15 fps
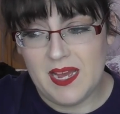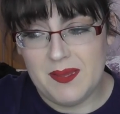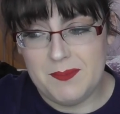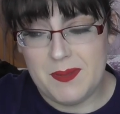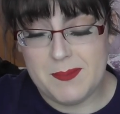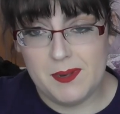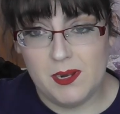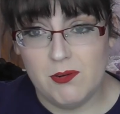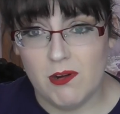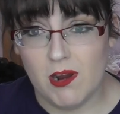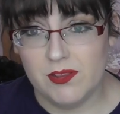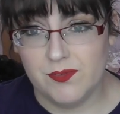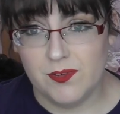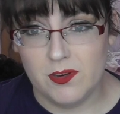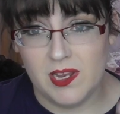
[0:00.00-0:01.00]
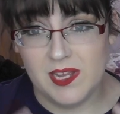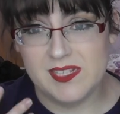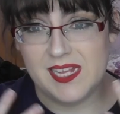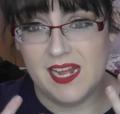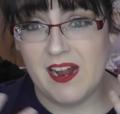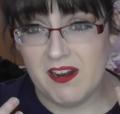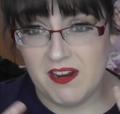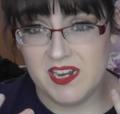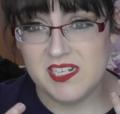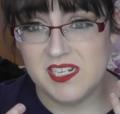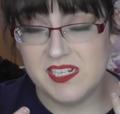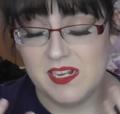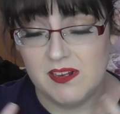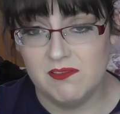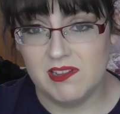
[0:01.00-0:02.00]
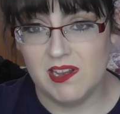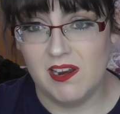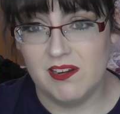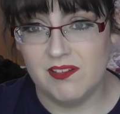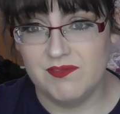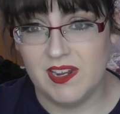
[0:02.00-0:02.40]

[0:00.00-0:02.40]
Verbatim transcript: people who are on the front lines, they are actually dealing with a lot of